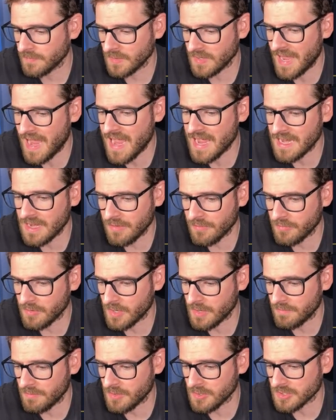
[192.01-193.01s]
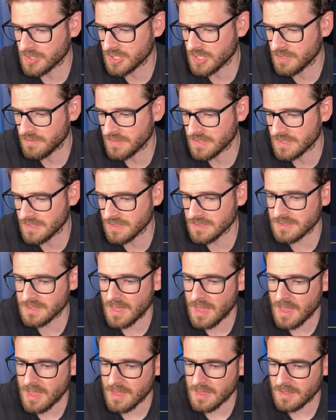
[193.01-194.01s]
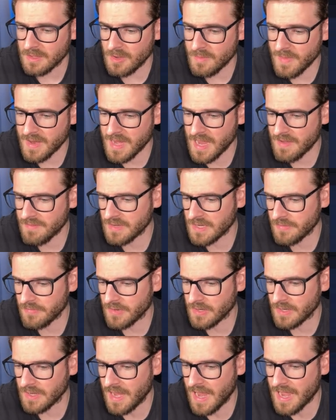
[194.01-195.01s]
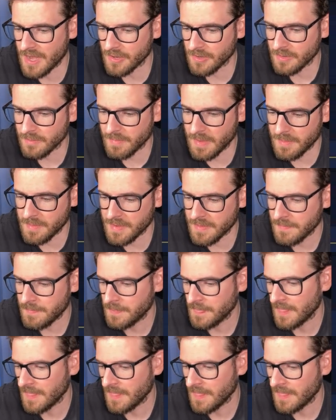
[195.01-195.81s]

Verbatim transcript: Caddy in front of your services, you might have a different header maybe.